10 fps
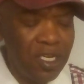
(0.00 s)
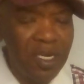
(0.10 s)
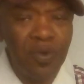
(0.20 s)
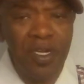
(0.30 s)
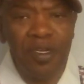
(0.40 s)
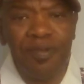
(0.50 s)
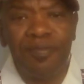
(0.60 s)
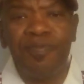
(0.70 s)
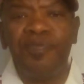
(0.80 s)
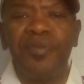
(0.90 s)
you know what?
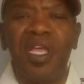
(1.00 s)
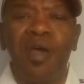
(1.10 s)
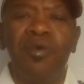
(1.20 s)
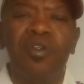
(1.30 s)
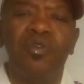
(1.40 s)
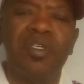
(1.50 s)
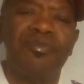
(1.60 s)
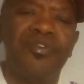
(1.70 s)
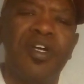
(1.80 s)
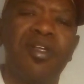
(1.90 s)
I want to do
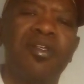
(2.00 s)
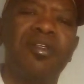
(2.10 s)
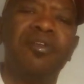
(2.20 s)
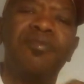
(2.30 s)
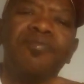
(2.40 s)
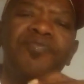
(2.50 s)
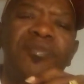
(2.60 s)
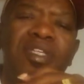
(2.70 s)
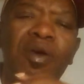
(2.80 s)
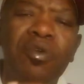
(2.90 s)
something right.
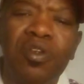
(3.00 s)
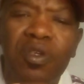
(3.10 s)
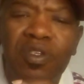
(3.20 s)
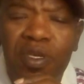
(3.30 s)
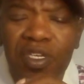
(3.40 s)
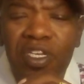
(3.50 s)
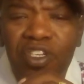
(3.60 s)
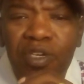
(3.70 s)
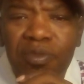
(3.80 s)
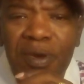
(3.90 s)
I want to do it in
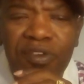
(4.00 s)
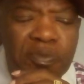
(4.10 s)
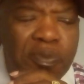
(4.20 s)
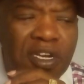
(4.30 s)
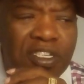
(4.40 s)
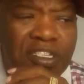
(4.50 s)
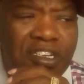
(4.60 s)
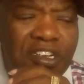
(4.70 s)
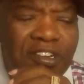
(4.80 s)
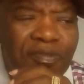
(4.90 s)
terms of my response.
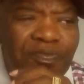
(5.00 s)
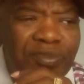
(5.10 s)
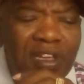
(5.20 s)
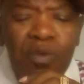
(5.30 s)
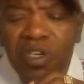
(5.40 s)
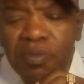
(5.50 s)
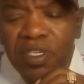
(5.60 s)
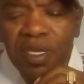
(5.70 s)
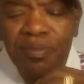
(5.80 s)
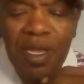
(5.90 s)
I want it to be
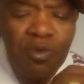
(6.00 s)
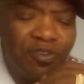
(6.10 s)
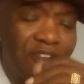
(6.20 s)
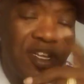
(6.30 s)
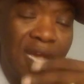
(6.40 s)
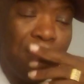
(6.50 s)
something that was really